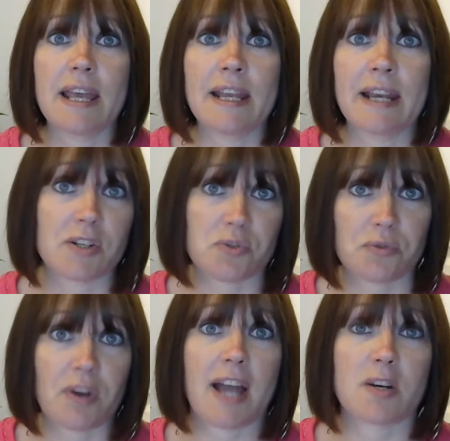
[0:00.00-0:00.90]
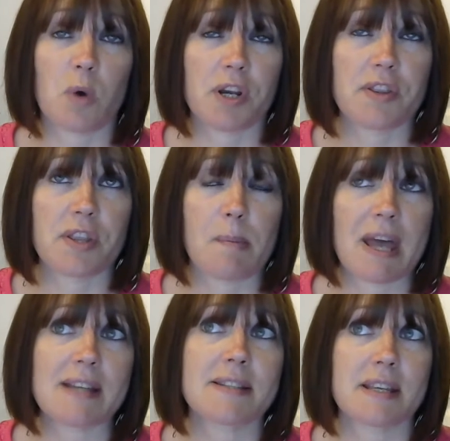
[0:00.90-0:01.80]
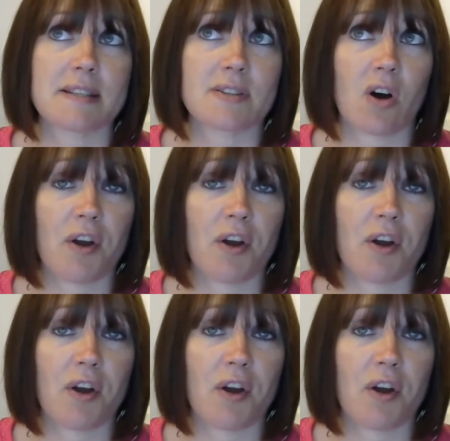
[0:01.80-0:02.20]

In actual fact, one of the best things that